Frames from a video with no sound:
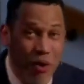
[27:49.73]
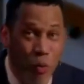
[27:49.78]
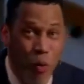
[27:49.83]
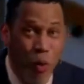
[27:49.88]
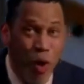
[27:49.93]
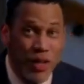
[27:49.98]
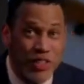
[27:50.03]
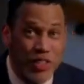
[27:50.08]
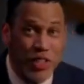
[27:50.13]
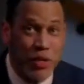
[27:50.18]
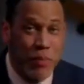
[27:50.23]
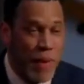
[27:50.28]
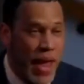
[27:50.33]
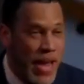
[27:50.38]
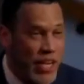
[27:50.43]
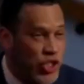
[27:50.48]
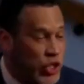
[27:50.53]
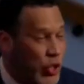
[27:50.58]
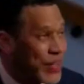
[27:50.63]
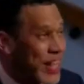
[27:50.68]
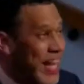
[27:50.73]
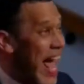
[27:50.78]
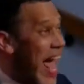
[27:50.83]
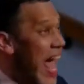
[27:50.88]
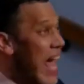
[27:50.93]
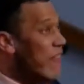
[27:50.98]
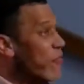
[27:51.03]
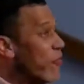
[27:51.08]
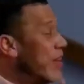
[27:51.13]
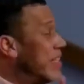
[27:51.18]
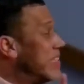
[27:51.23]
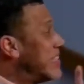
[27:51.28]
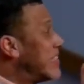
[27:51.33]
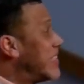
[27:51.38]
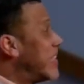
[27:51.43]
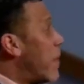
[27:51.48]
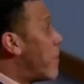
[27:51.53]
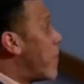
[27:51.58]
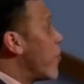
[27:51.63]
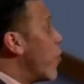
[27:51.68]
wants to make sure that every
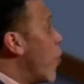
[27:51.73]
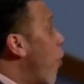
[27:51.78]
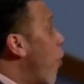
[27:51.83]
step of the